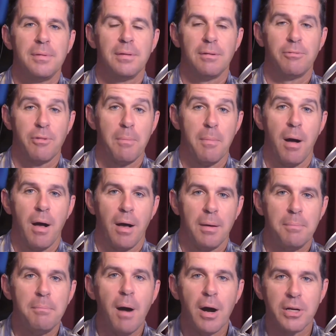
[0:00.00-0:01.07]
from
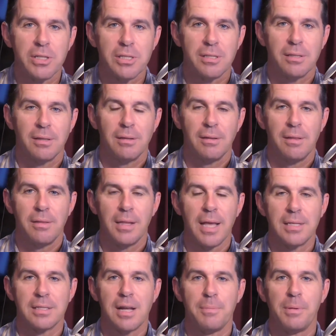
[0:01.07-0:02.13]
monks in the
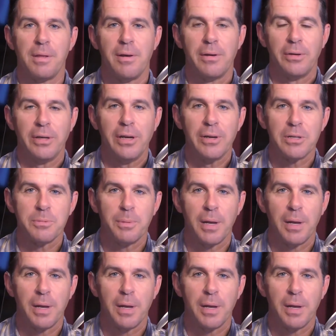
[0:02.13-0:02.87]
last couple of hundred years.